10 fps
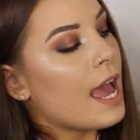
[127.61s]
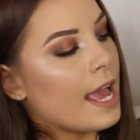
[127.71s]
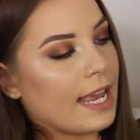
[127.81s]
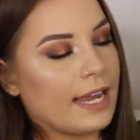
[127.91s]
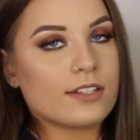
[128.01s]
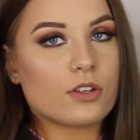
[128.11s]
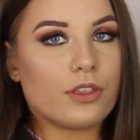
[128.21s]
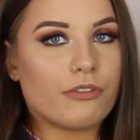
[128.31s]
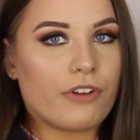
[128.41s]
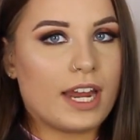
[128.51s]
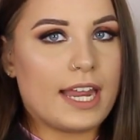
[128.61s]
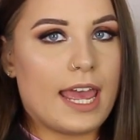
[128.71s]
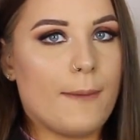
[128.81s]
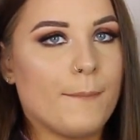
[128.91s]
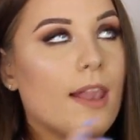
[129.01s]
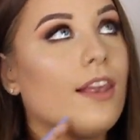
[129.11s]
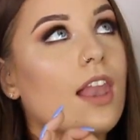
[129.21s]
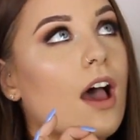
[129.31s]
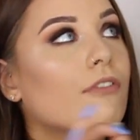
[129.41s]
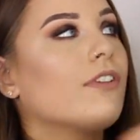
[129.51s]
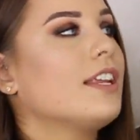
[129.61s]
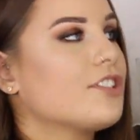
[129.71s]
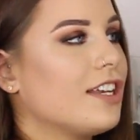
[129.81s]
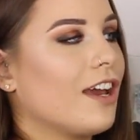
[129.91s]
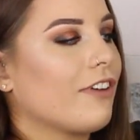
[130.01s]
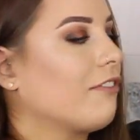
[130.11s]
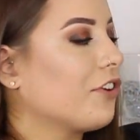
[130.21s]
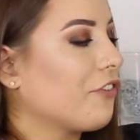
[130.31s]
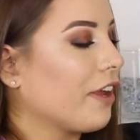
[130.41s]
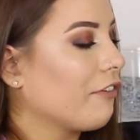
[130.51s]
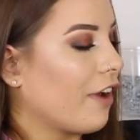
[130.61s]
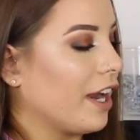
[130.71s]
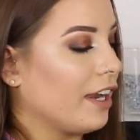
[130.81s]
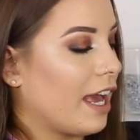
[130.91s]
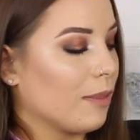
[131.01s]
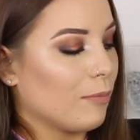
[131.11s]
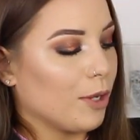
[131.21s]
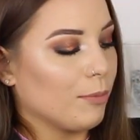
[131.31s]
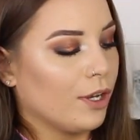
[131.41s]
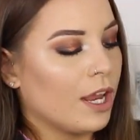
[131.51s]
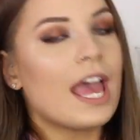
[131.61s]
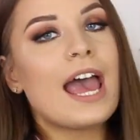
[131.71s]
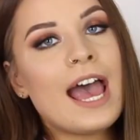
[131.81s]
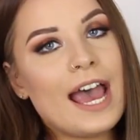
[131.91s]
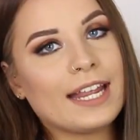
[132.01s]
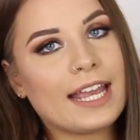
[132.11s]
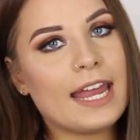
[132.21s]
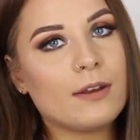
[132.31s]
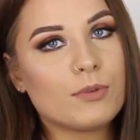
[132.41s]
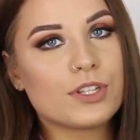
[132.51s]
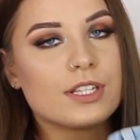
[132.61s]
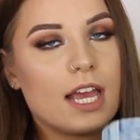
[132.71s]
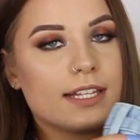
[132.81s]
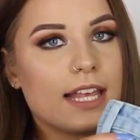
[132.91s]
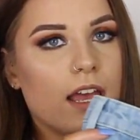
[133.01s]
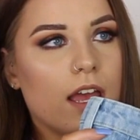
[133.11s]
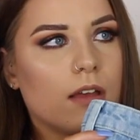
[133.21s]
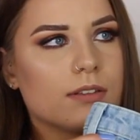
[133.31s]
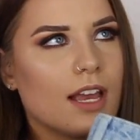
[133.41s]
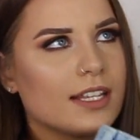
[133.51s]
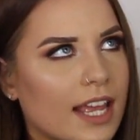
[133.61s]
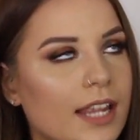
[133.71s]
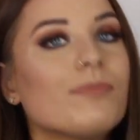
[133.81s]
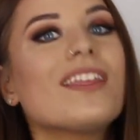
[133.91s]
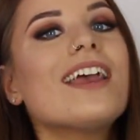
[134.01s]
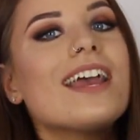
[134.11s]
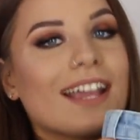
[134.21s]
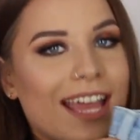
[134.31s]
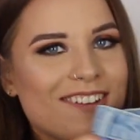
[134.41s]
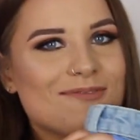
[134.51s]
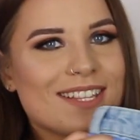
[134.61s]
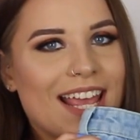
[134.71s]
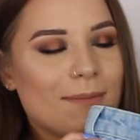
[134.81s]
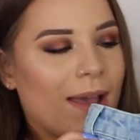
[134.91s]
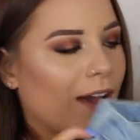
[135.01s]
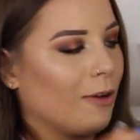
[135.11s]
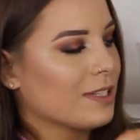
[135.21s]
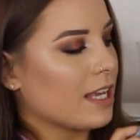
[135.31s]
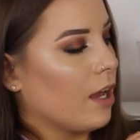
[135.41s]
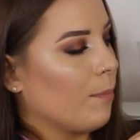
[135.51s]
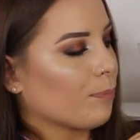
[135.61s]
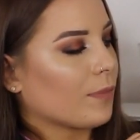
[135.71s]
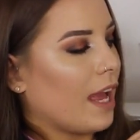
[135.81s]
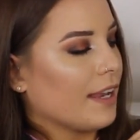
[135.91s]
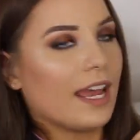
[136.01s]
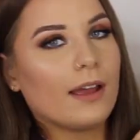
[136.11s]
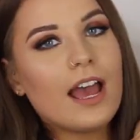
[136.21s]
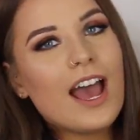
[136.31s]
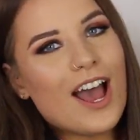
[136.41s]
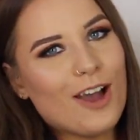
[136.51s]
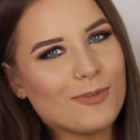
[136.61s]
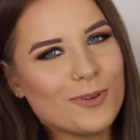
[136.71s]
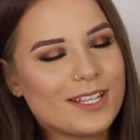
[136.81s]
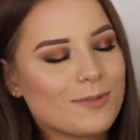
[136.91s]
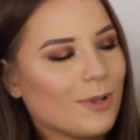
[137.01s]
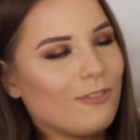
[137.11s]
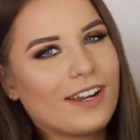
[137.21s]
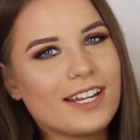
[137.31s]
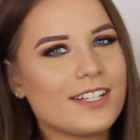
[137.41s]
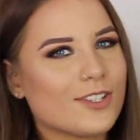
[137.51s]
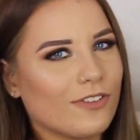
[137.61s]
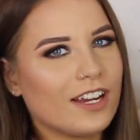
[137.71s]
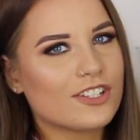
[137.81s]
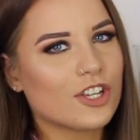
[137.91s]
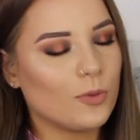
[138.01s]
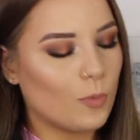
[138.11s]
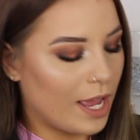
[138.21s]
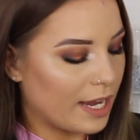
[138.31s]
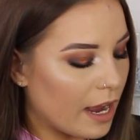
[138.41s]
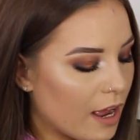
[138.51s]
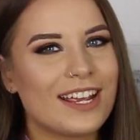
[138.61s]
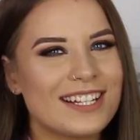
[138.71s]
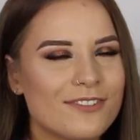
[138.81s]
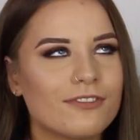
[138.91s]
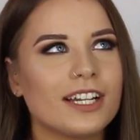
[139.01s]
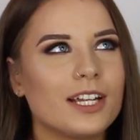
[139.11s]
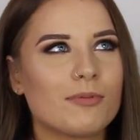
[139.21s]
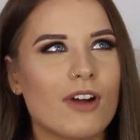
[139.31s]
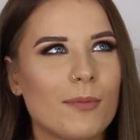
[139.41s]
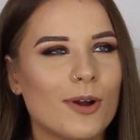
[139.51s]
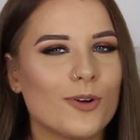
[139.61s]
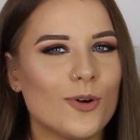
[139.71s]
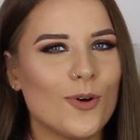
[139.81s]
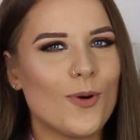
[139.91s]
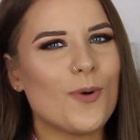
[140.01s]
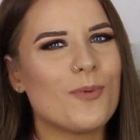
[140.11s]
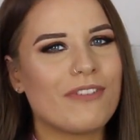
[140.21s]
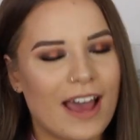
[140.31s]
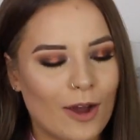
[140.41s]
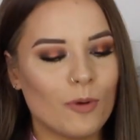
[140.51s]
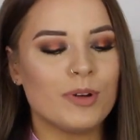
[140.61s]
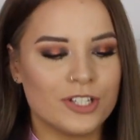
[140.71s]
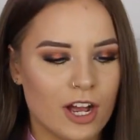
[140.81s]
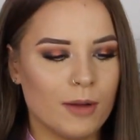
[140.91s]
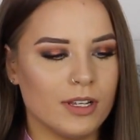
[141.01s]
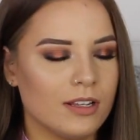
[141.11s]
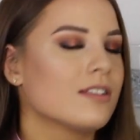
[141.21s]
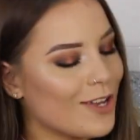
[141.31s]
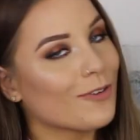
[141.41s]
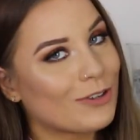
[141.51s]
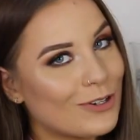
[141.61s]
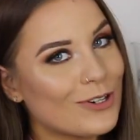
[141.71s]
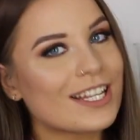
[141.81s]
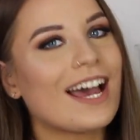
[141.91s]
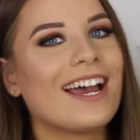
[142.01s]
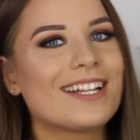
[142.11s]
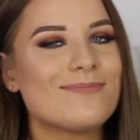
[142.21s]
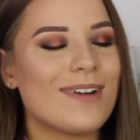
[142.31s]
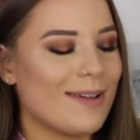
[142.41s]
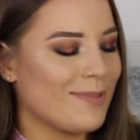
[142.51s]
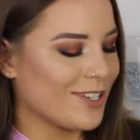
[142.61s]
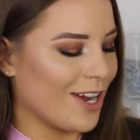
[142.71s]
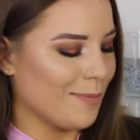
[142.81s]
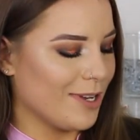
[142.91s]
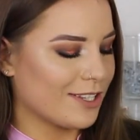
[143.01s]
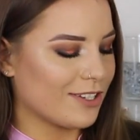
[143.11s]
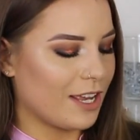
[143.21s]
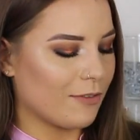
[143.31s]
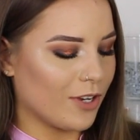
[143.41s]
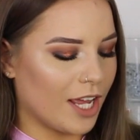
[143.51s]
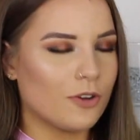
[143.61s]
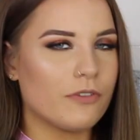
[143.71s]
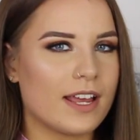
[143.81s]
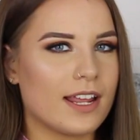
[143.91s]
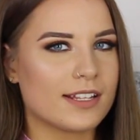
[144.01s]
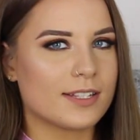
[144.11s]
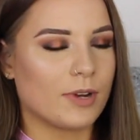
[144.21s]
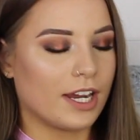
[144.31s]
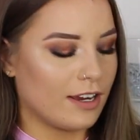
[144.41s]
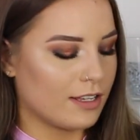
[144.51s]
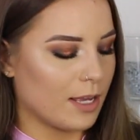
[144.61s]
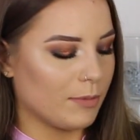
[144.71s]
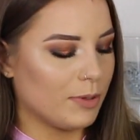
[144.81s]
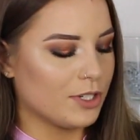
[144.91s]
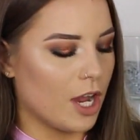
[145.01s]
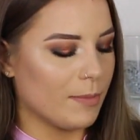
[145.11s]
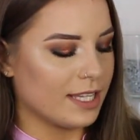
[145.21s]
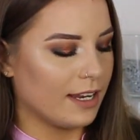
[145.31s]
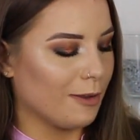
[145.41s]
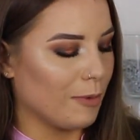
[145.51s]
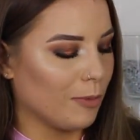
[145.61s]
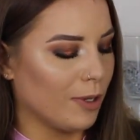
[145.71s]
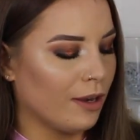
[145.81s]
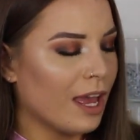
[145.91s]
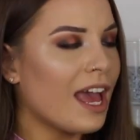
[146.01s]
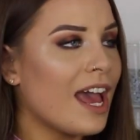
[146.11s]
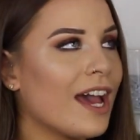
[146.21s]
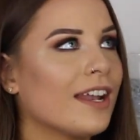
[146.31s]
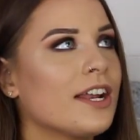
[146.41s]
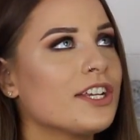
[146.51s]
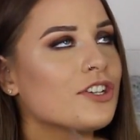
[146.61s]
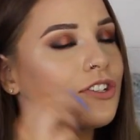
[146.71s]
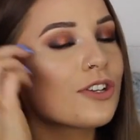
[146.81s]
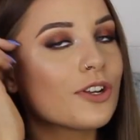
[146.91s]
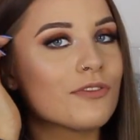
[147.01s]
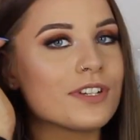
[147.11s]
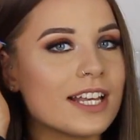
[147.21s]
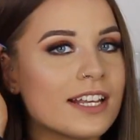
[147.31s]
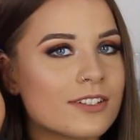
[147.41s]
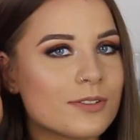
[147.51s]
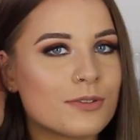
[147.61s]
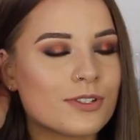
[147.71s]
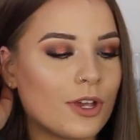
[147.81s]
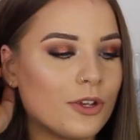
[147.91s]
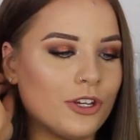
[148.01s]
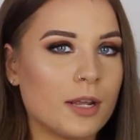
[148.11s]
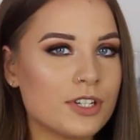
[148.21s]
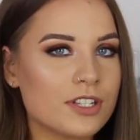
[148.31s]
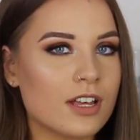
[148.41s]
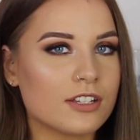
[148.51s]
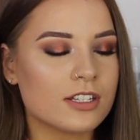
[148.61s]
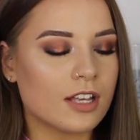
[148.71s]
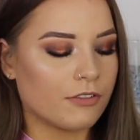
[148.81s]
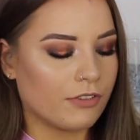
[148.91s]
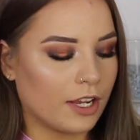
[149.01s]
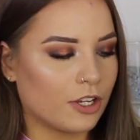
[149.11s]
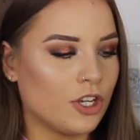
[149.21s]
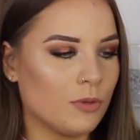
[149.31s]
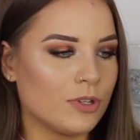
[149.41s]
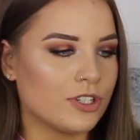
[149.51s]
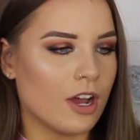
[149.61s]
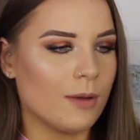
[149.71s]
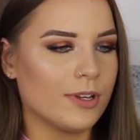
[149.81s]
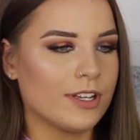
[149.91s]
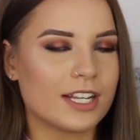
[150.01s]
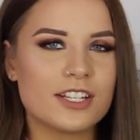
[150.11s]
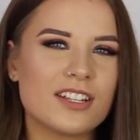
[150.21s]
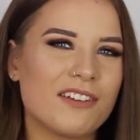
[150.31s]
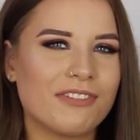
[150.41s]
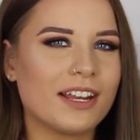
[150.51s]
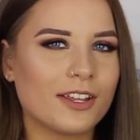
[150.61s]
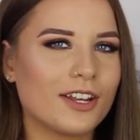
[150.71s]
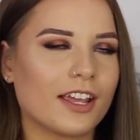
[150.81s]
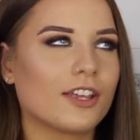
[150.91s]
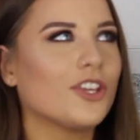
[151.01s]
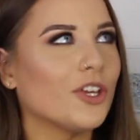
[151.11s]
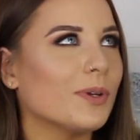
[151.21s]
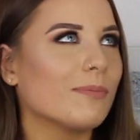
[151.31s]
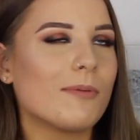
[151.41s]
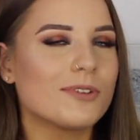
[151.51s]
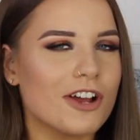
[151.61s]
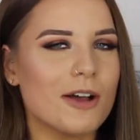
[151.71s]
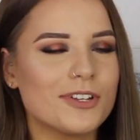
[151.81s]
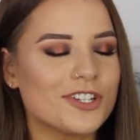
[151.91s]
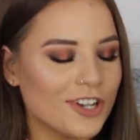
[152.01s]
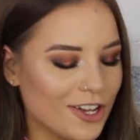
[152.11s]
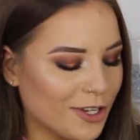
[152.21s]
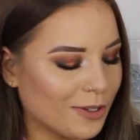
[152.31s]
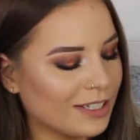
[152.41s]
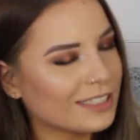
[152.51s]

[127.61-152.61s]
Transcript: Again, it's got the frayed hem. Love, literally love everything frayed at the moment. And again, was size size eight. Again, was eight pounds, um, and yeah, I've worn this one already. Sorry, I just couldn't wait. But is it really a Primark haul without pyjamas? Of course, I had to buy pyjamas because they've got like all their like spring, summer pyjamas in at the moment. And I literally just couldn't resist because it was so cute. I'm just such a sucker for like cute pyjamas. I just love feeling like cute in my pyjamas, you know?